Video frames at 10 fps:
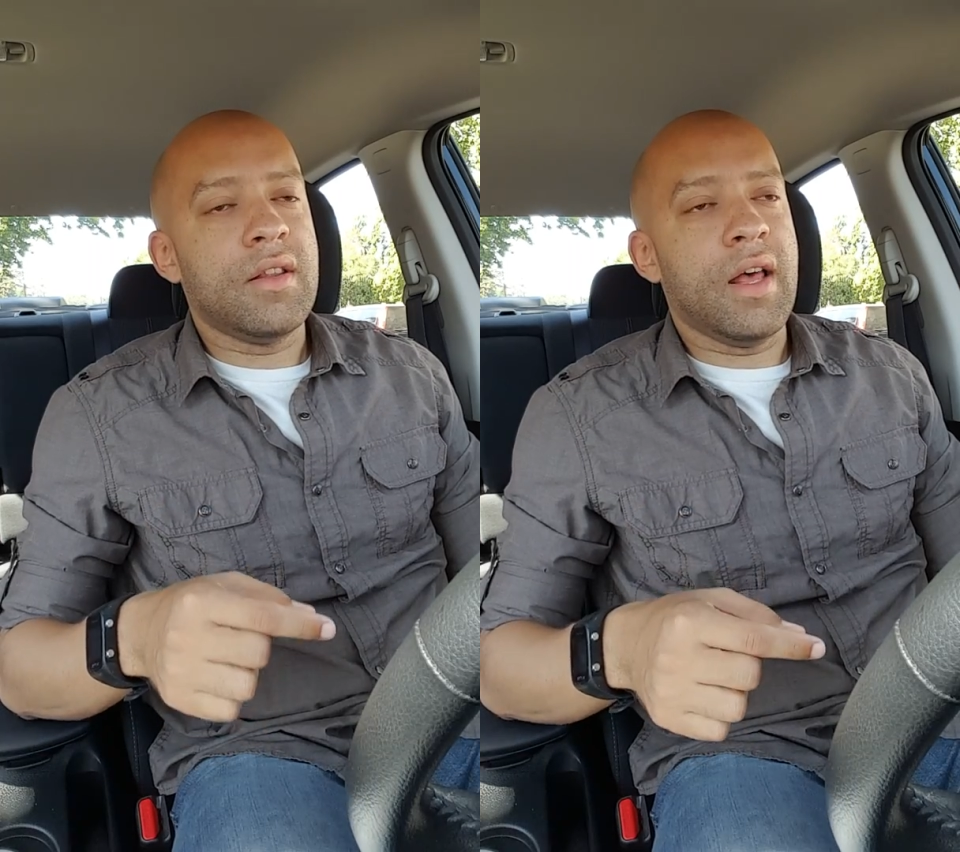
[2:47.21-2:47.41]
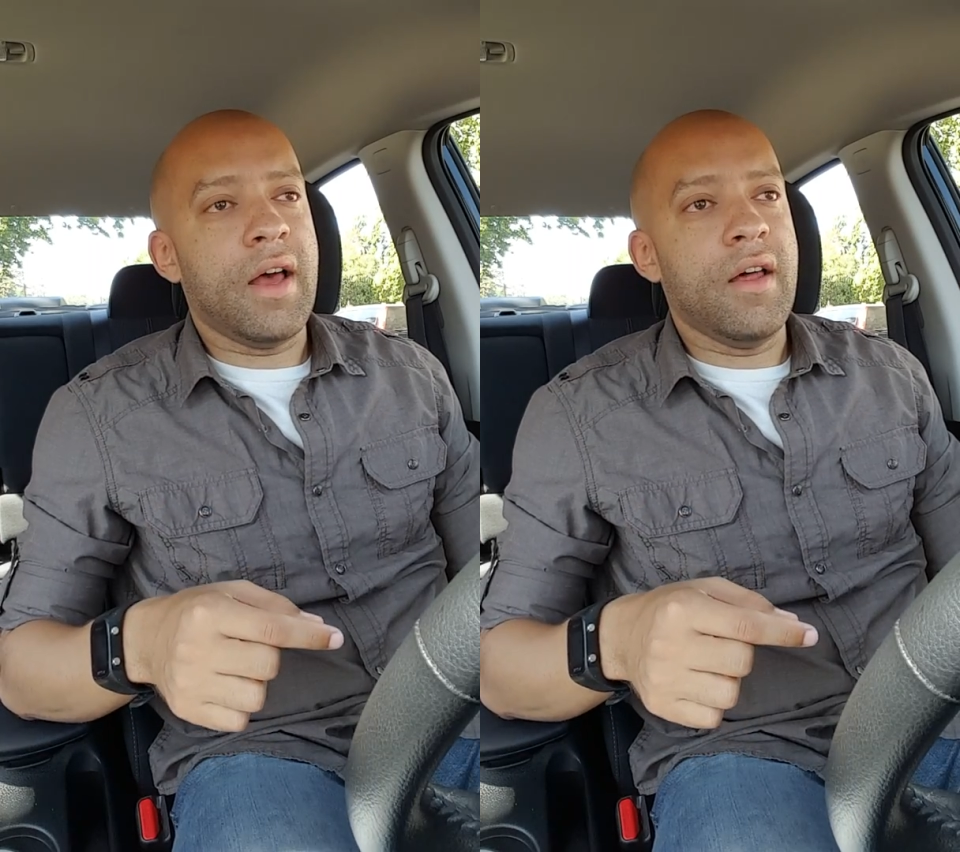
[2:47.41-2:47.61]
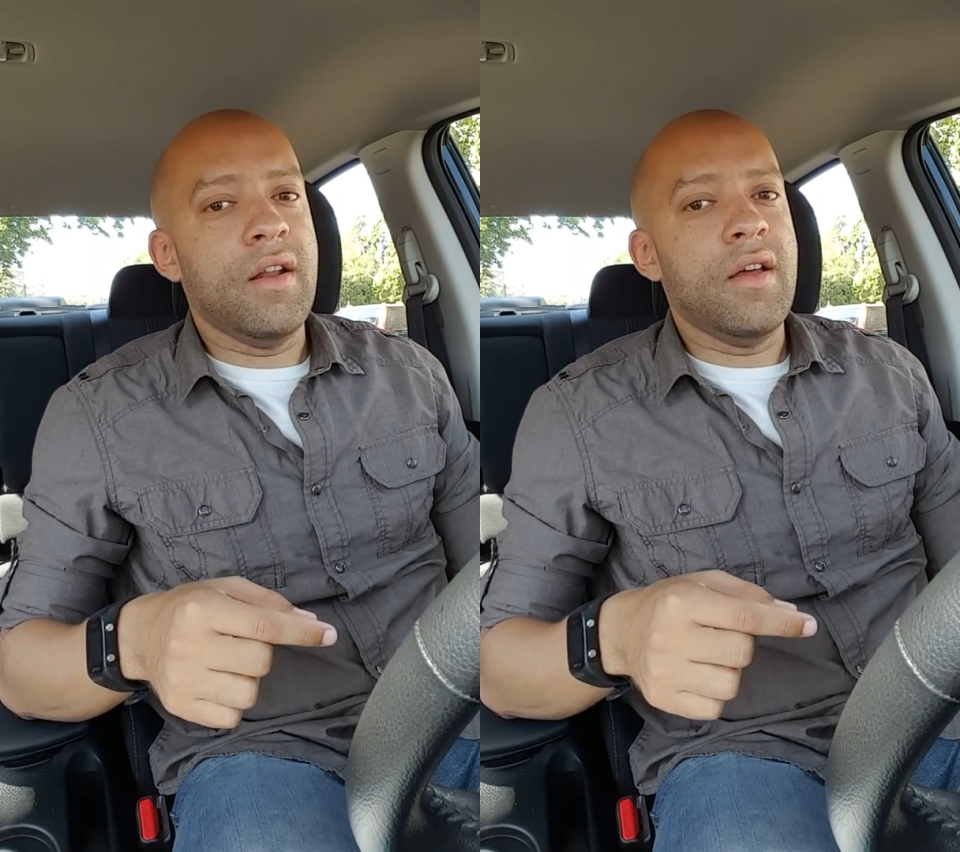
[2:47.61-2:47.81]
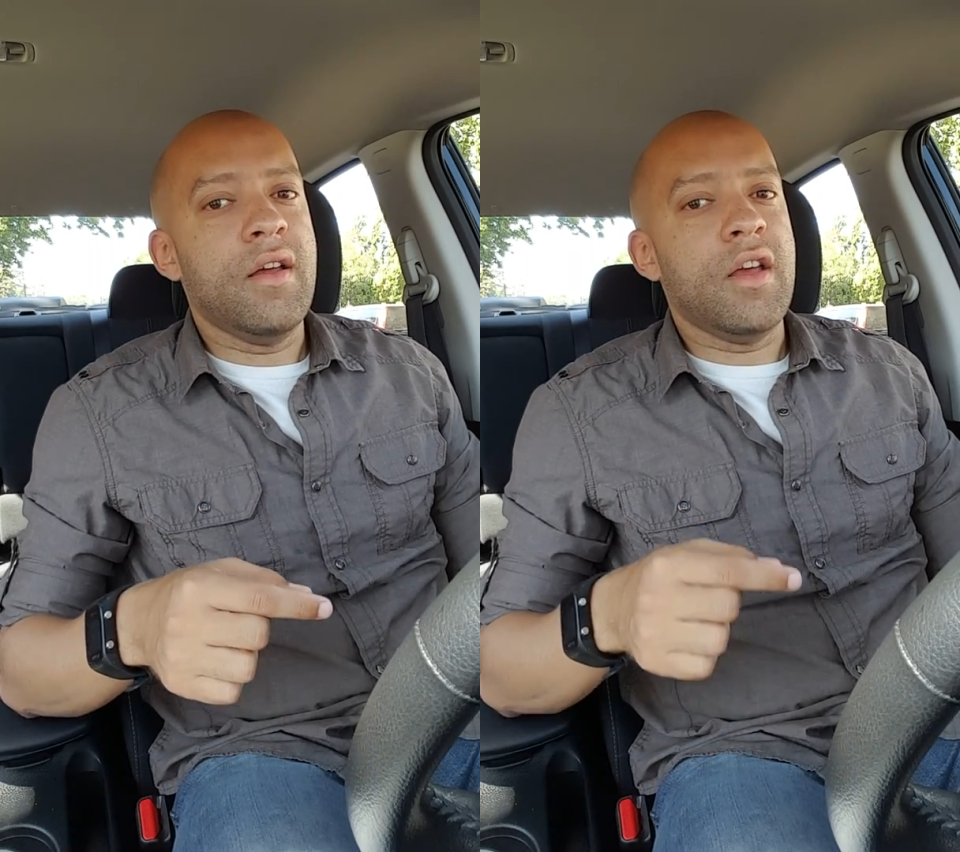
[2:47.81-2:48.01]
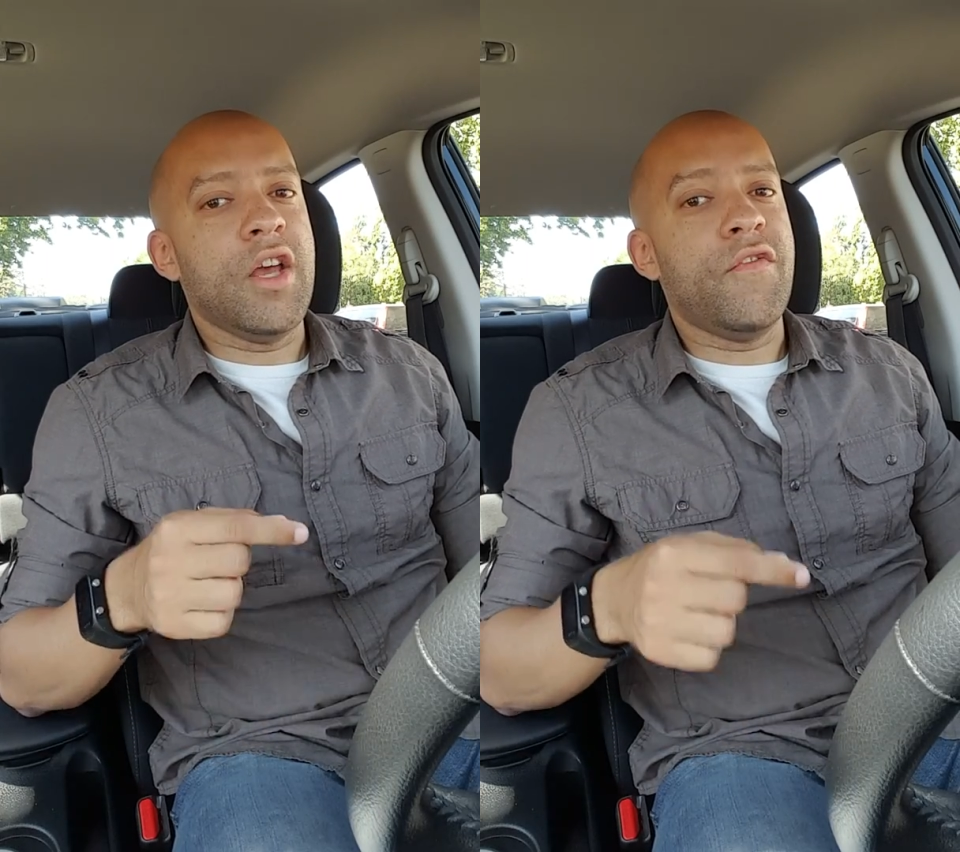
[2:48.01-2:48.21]
that
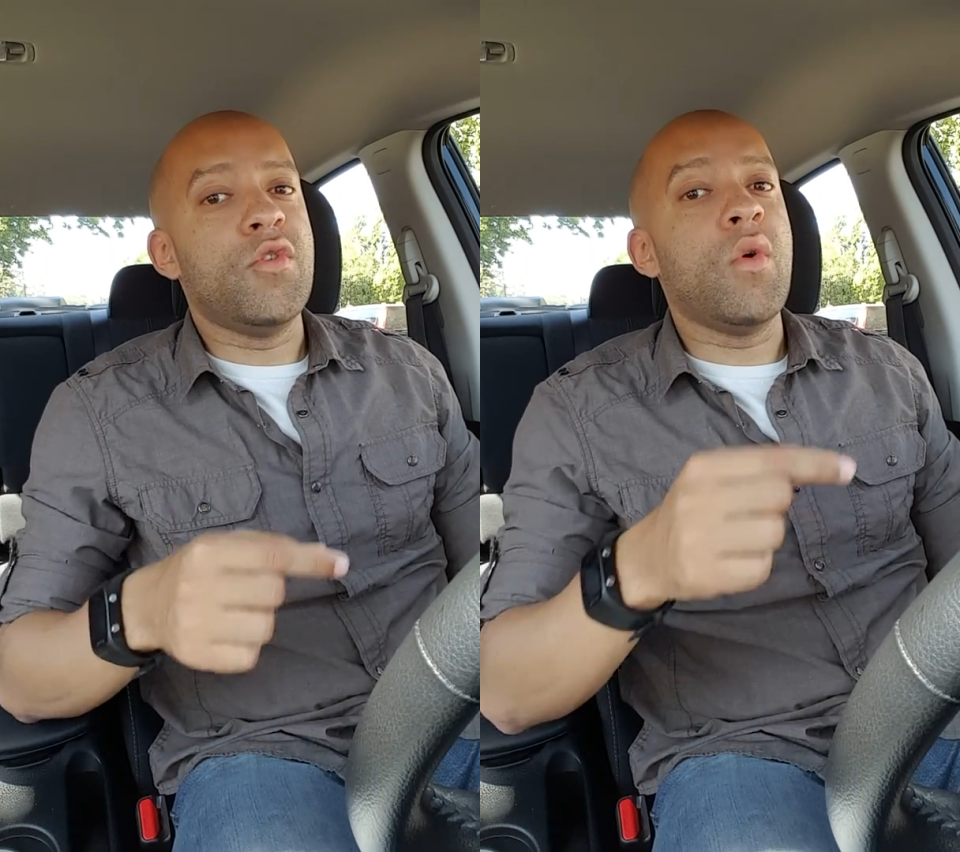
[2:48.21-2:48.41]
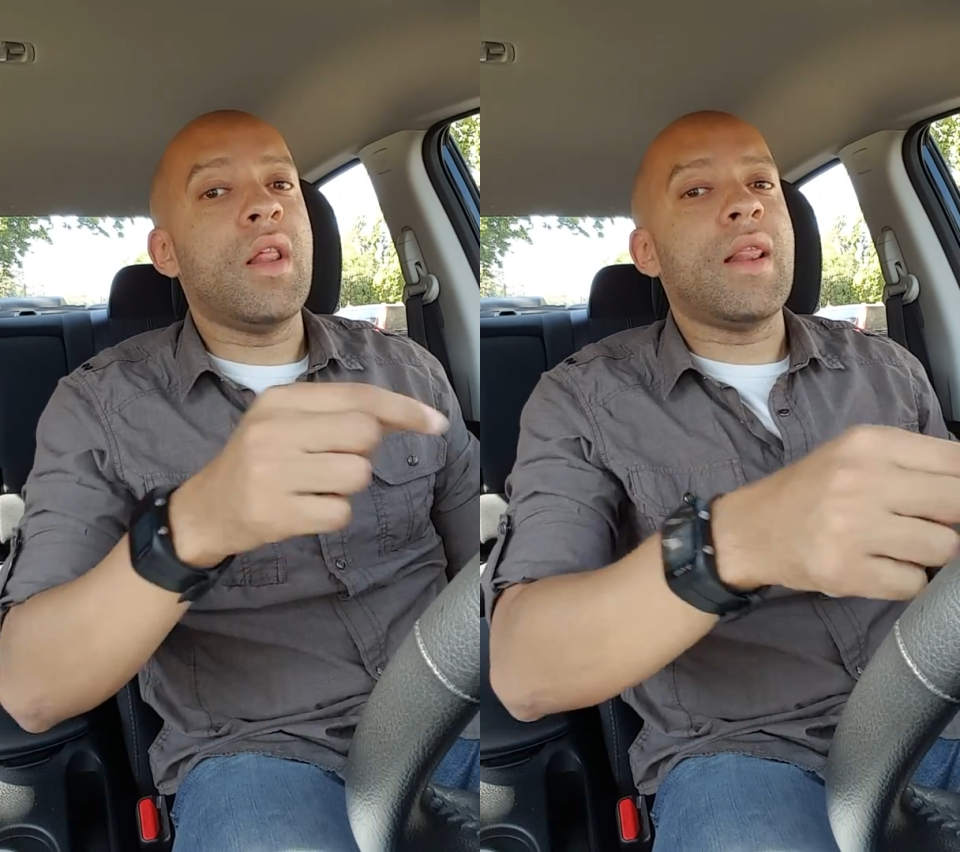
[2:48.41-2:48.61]
if you